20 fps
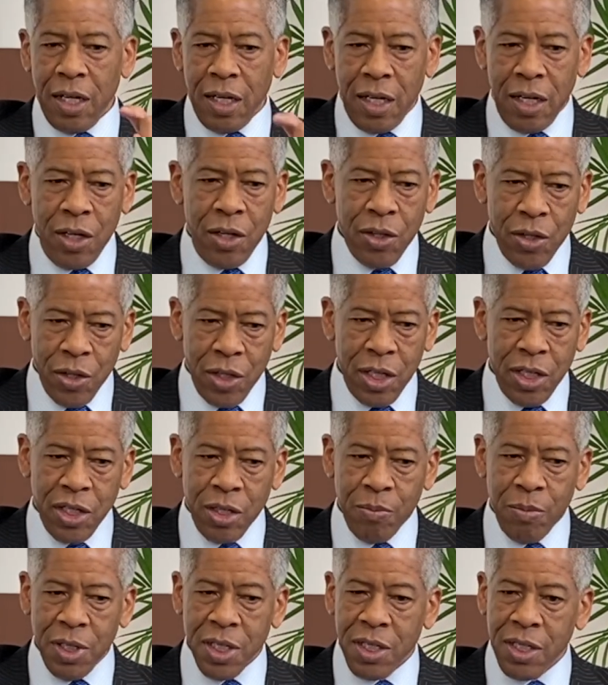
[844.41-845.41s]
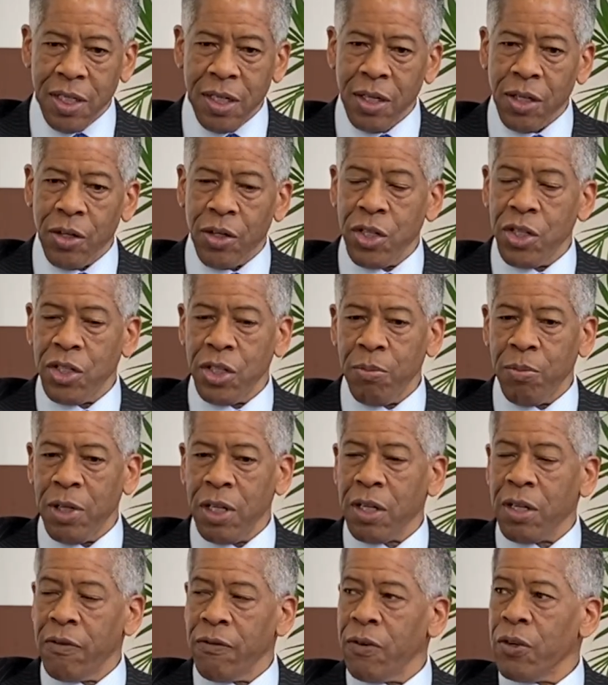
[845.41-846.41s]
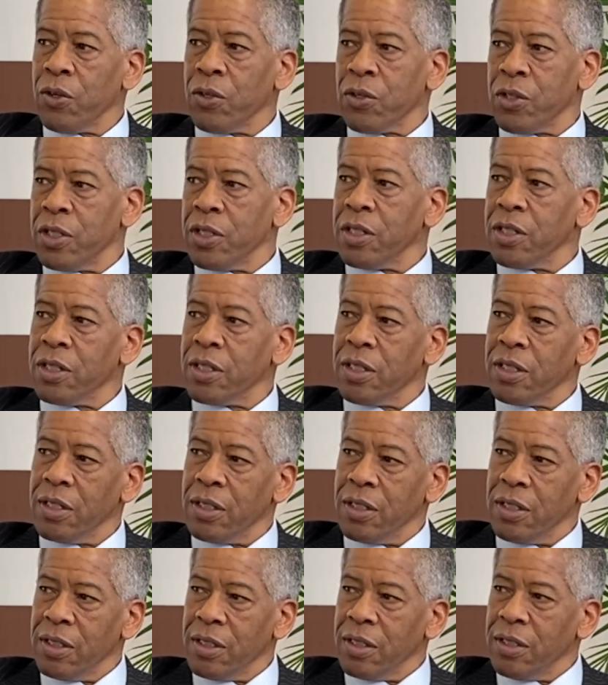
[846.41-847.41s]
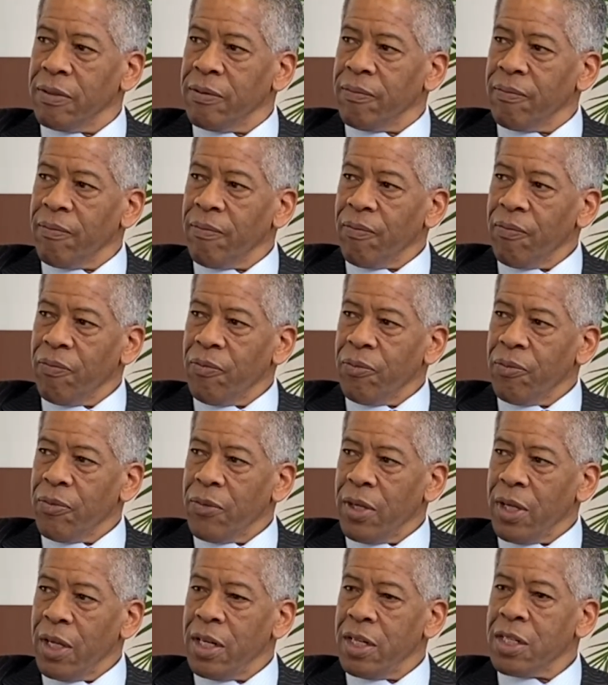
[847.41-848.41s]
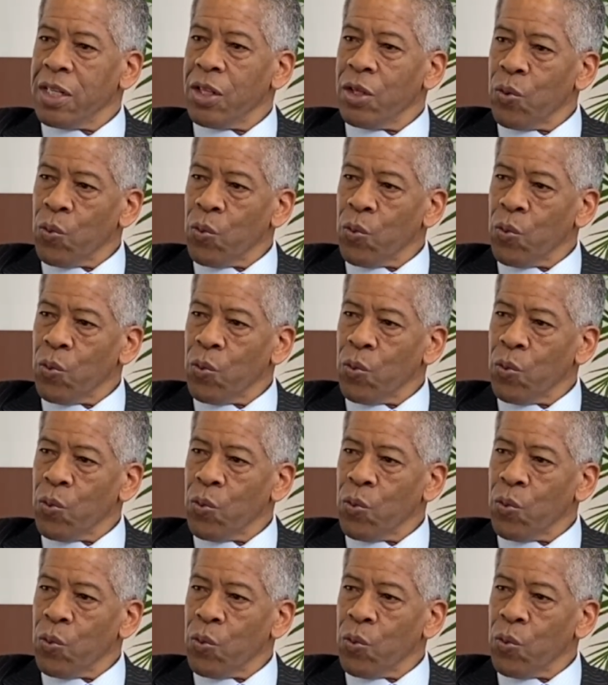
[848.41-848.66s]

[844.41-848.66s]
Either they should be still or they should be in convulsions. Mm. And he said, the